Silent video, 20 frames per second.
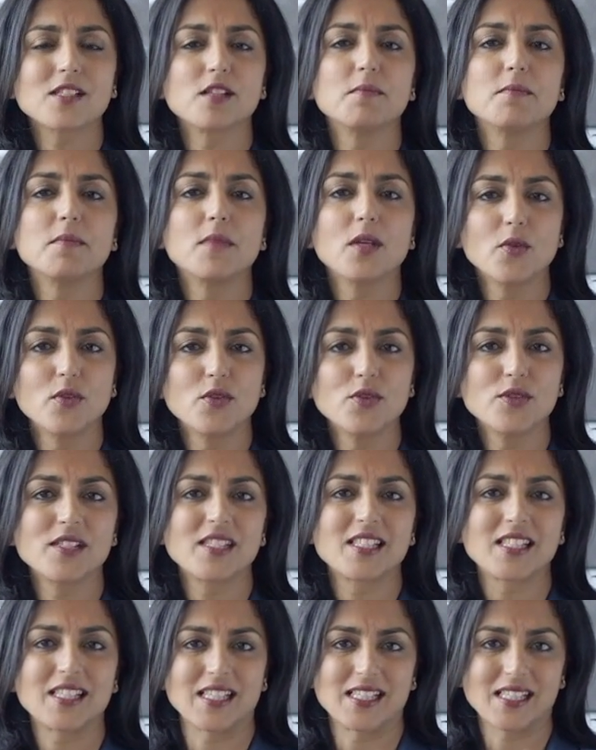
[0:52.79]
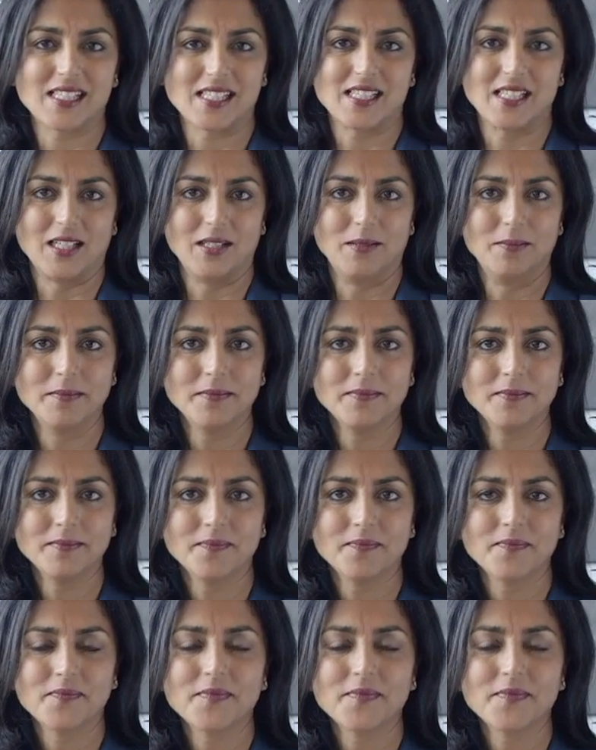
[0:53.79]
immune system,